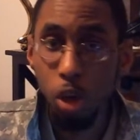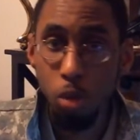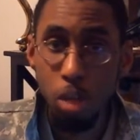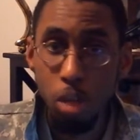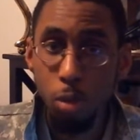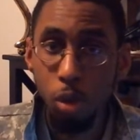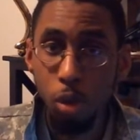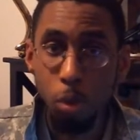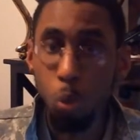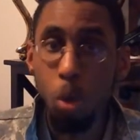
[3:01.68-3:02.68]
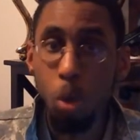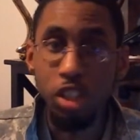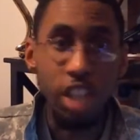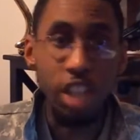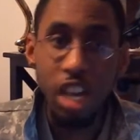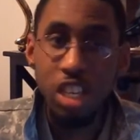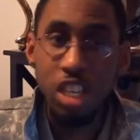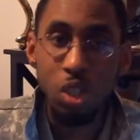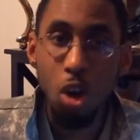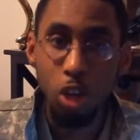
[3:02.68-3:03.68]
people? I mean, what can you
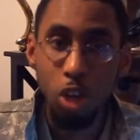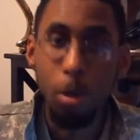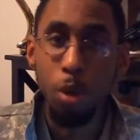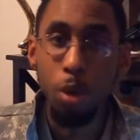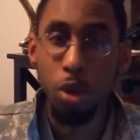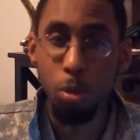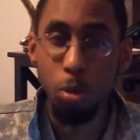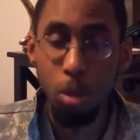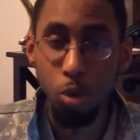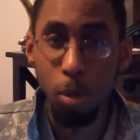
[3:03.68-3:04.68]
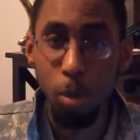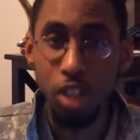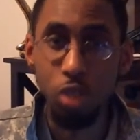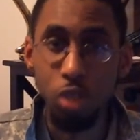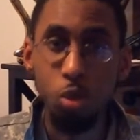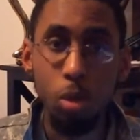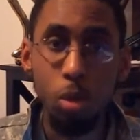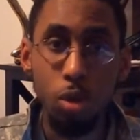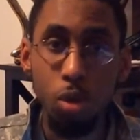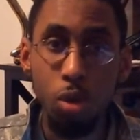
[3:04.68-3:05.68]
talk about with other people who might disagree
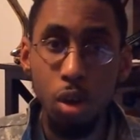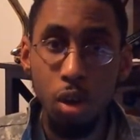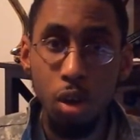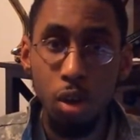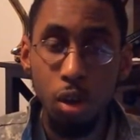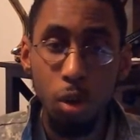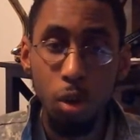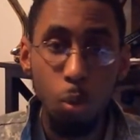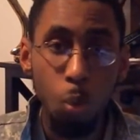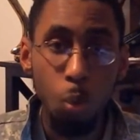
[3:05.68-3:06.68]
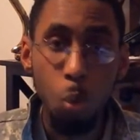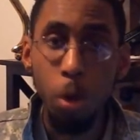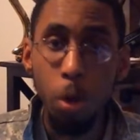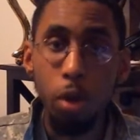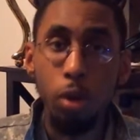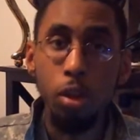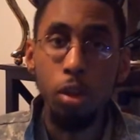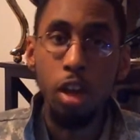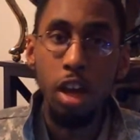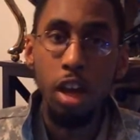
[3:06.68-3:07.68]
with you? We're
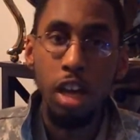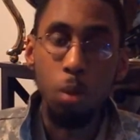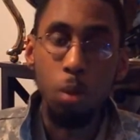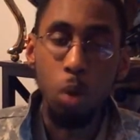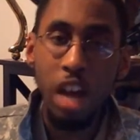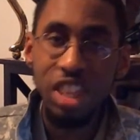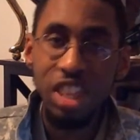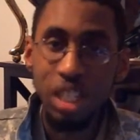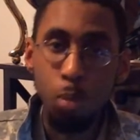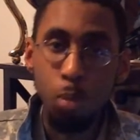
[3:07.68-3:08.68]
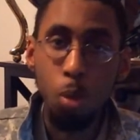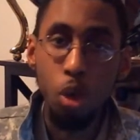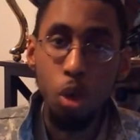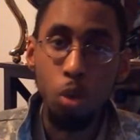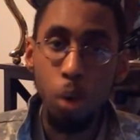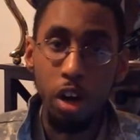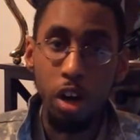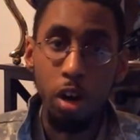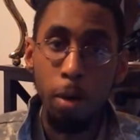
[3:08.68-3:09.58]
we're at this point where